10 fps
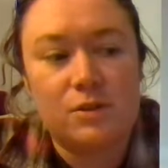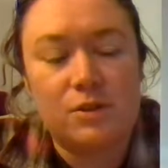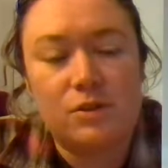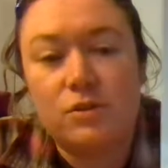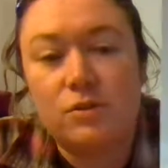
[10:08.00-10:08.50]

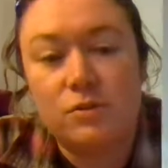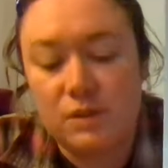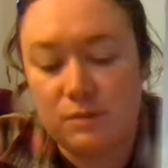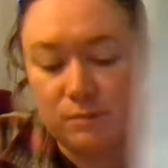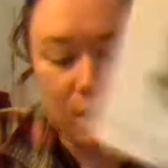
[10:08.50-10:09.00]
You're
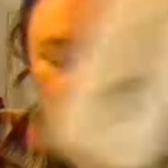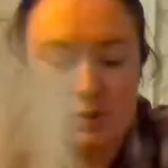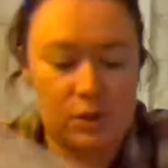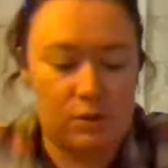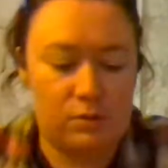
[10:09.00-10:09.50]
the mountain
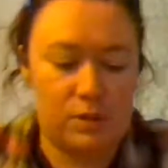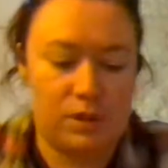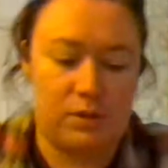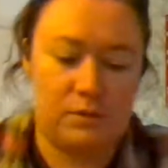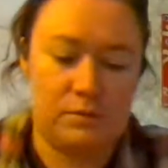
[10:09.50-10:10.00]
goat
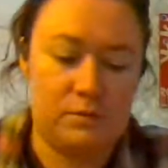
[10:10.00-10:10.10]
here.